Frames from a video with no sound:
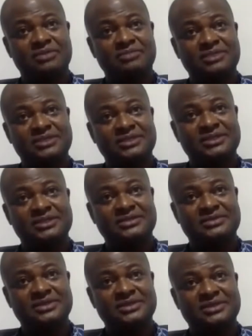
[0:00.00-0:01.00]
meetings
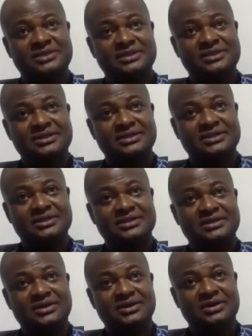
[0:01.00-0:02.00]
with
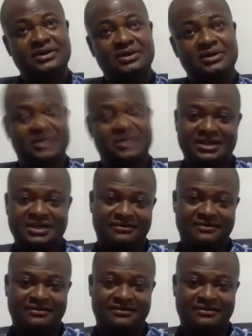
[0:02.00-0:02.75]
all the staff.